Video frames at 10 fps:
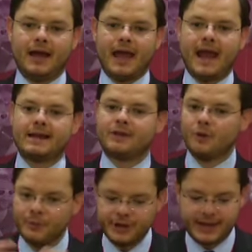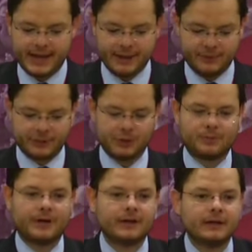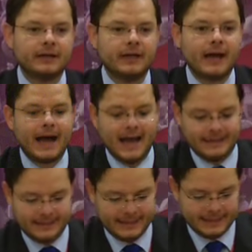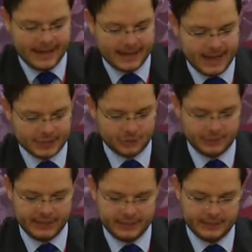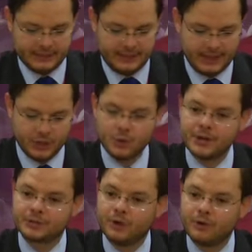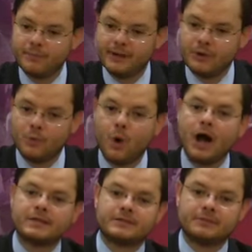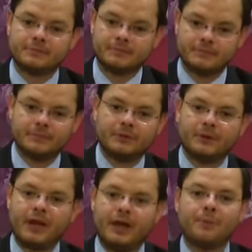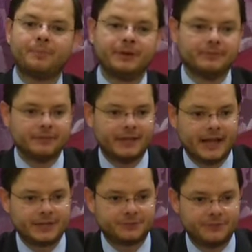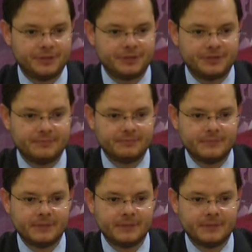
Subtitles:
and communicating with Cuba, I think that actually the US government was helping the Castro regime,